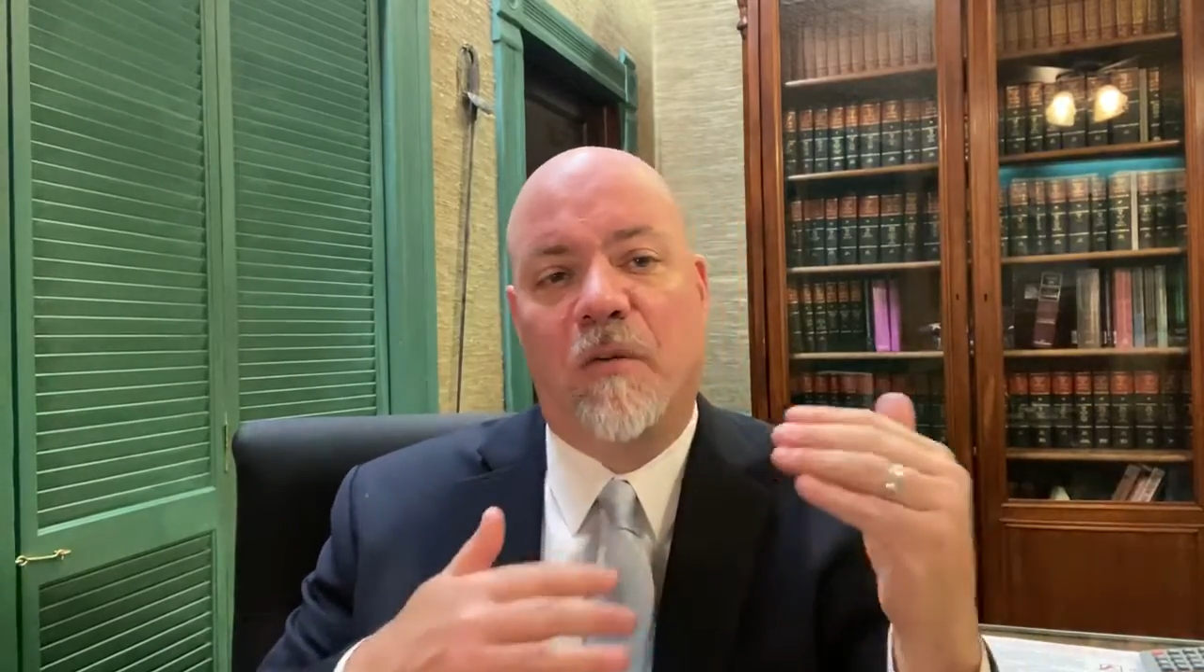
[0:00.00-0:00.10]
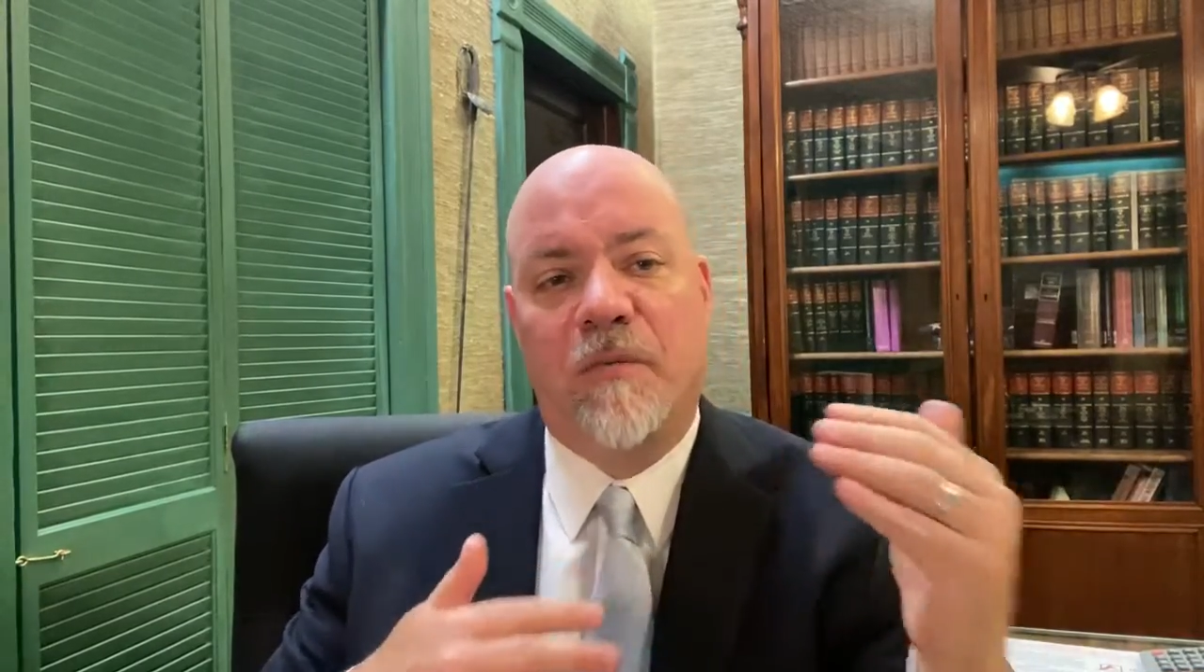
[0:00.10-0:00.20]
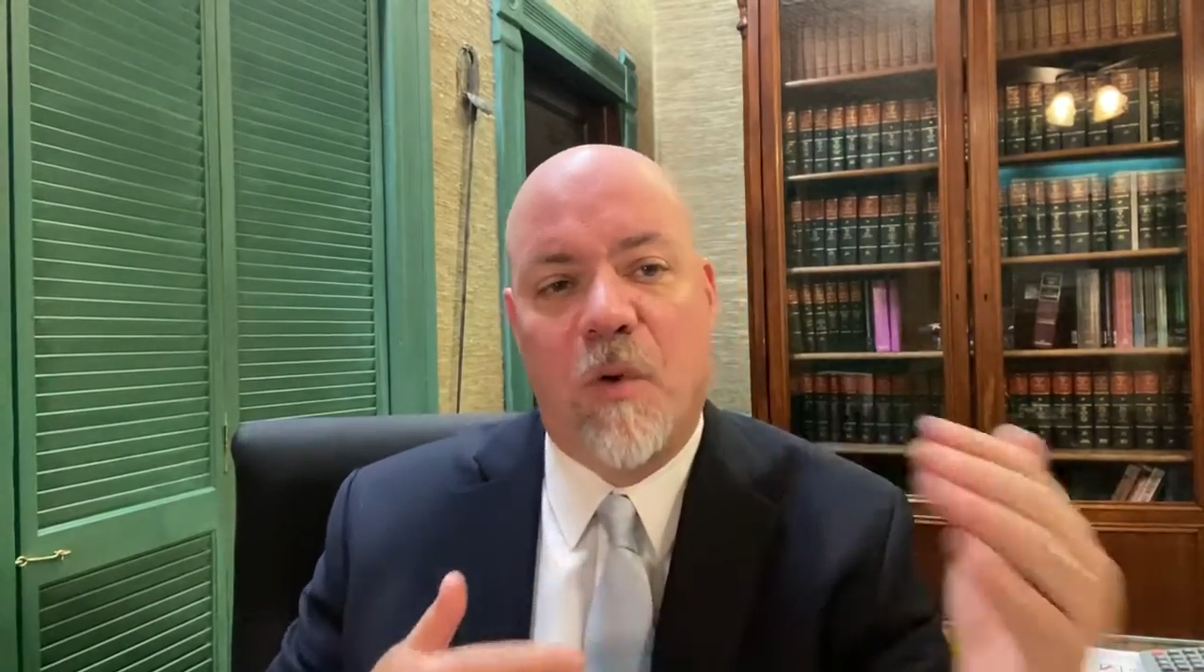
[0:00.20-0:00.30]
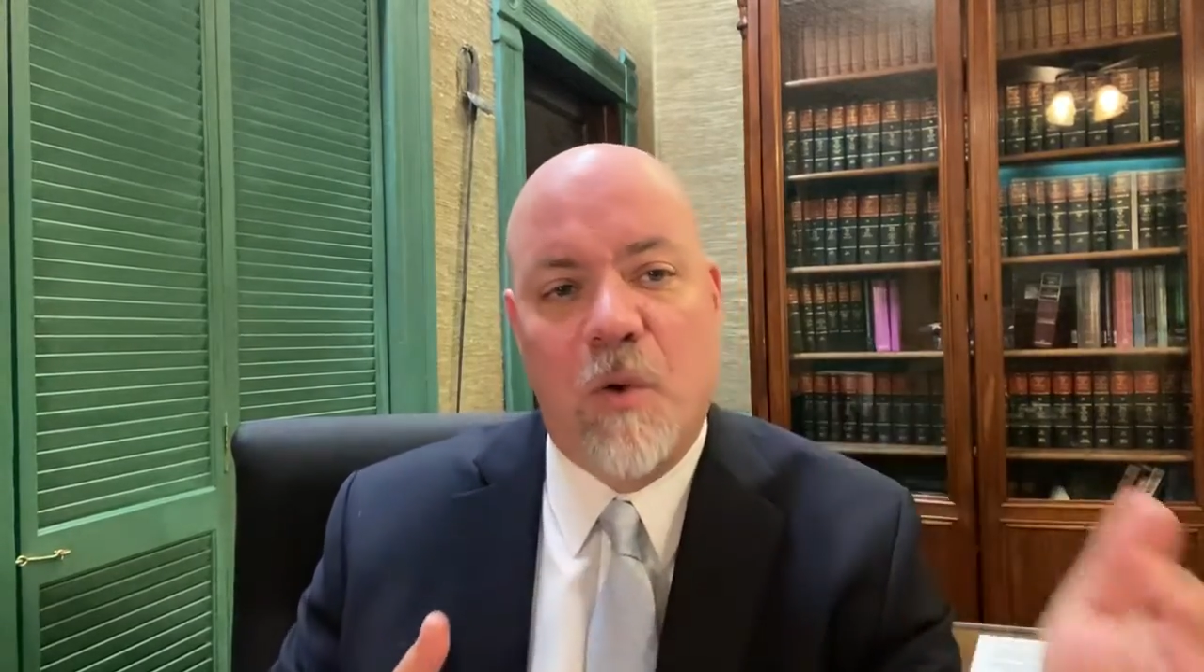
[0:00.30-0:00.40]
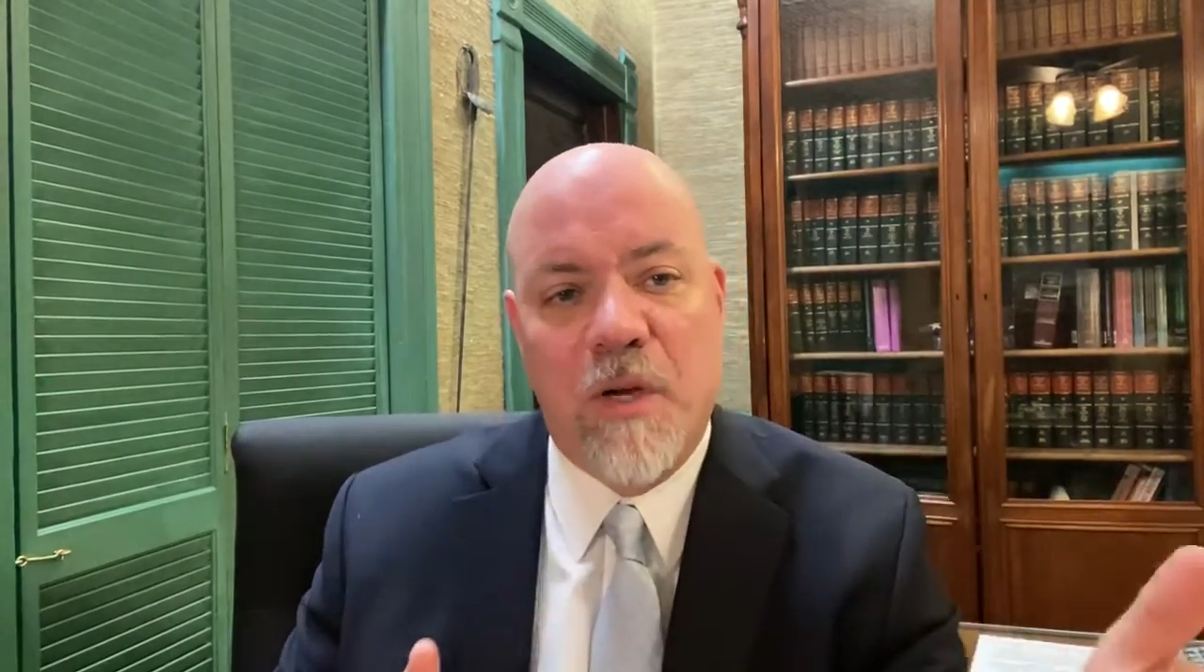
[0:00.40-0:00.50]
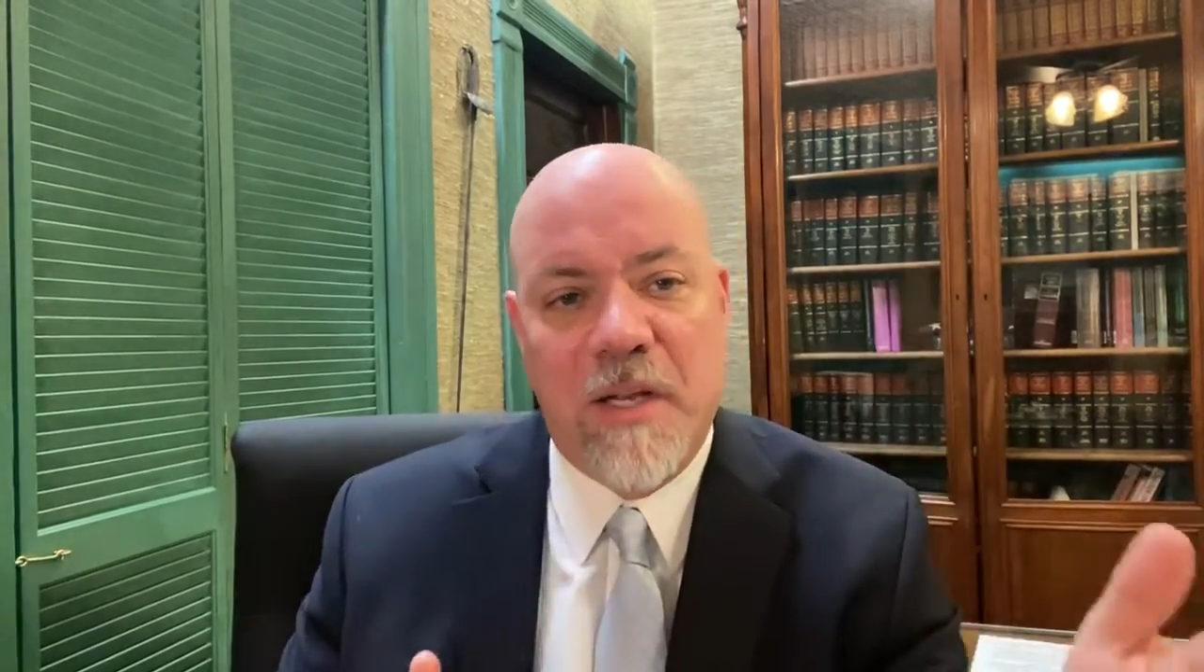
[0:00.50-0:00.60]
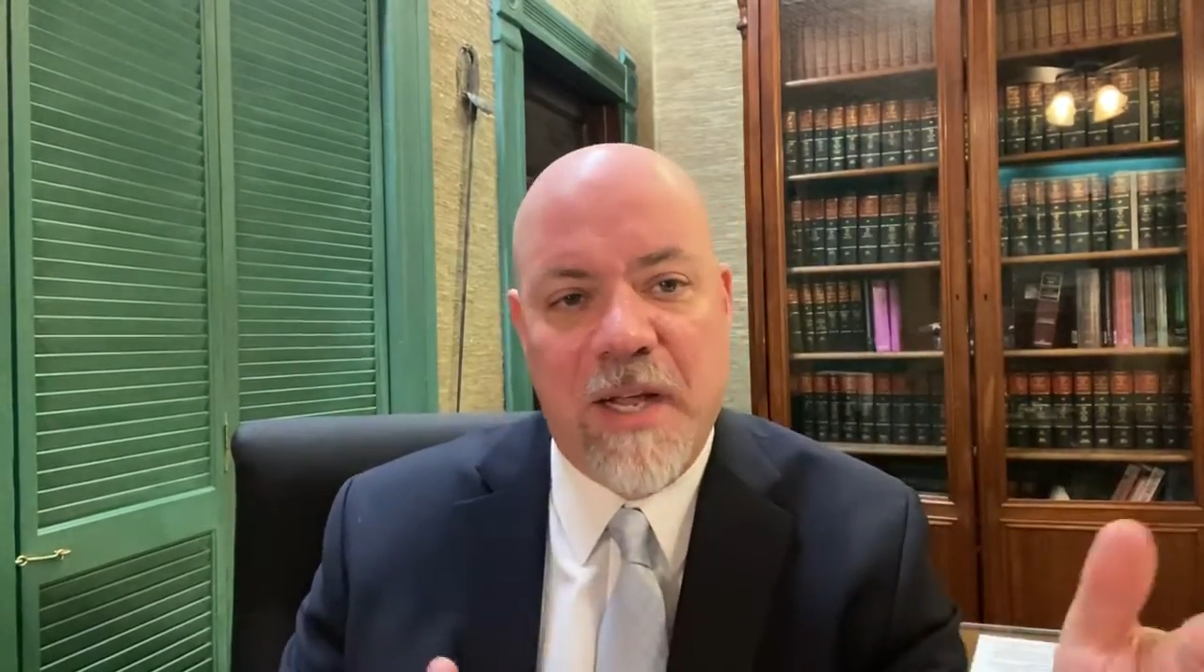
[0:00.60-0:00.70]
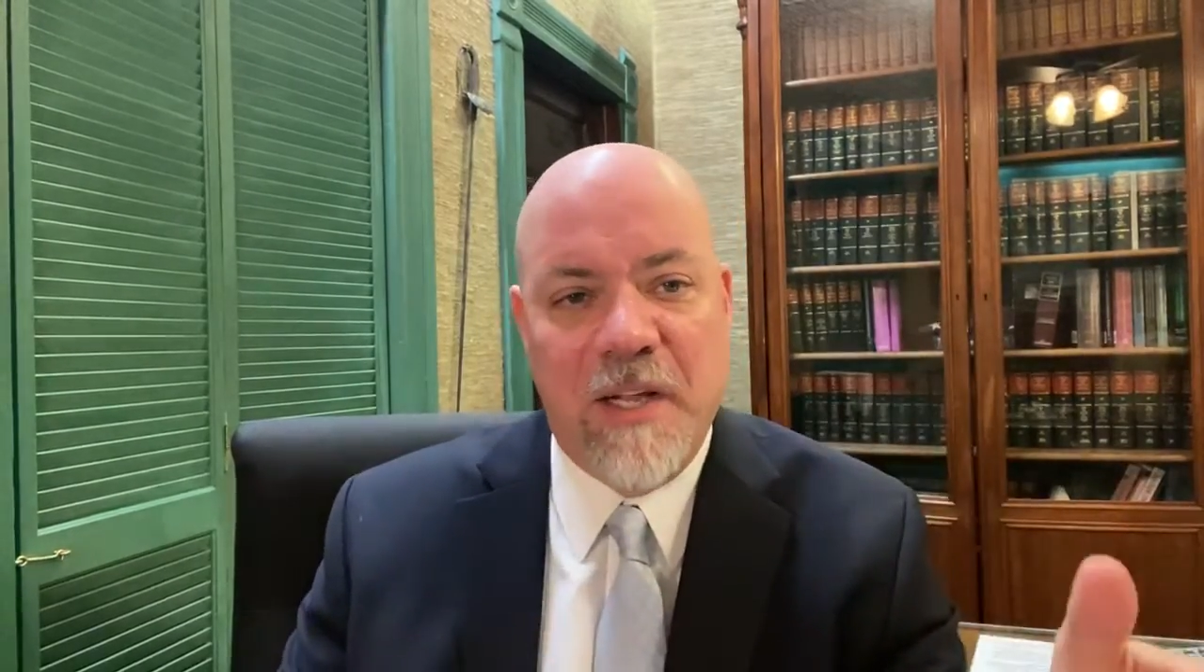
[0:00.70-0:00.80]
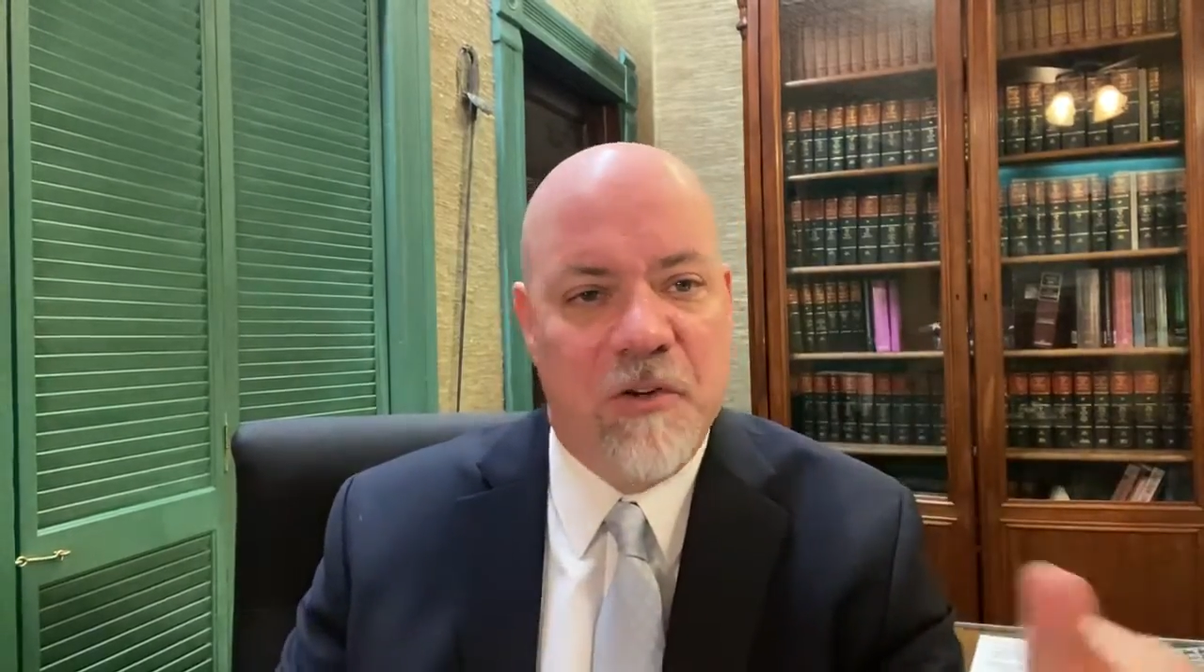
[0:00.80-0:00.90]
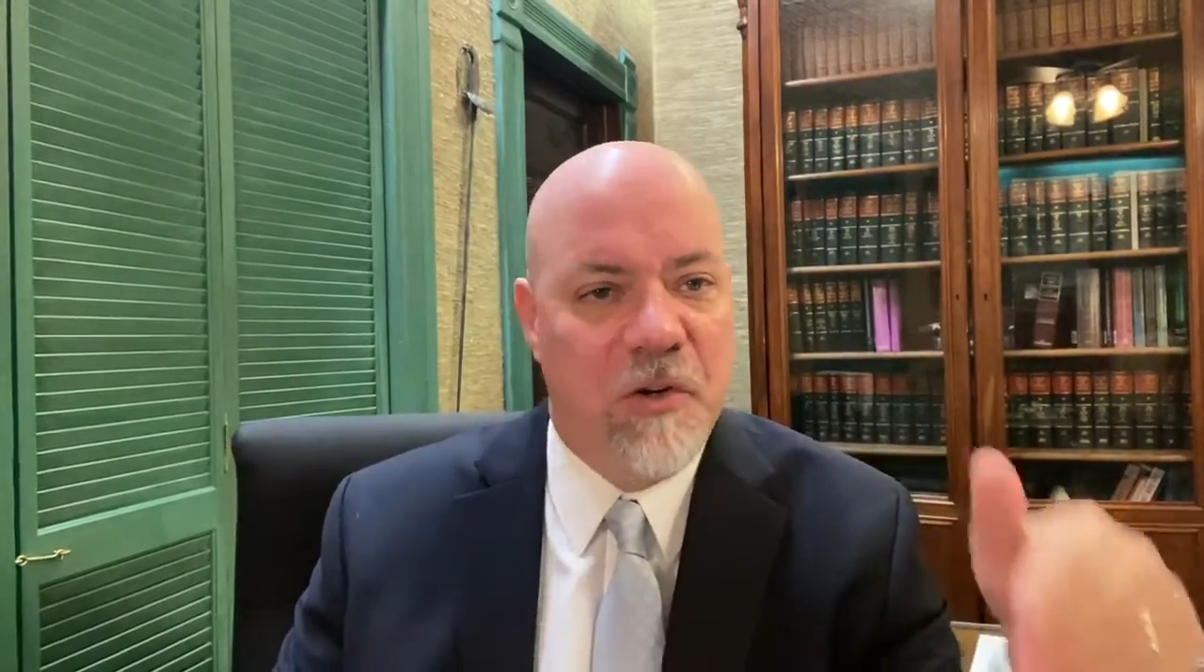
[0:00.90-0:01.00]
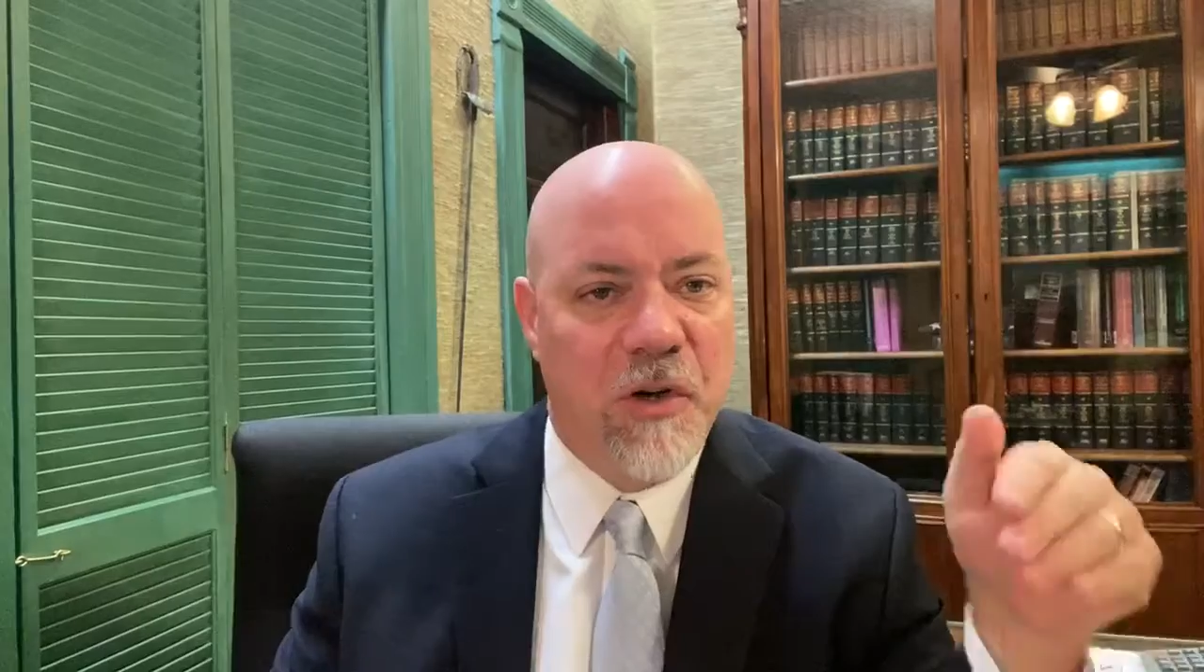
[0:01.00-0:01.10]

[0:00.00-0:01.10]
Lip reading: avoid the danger.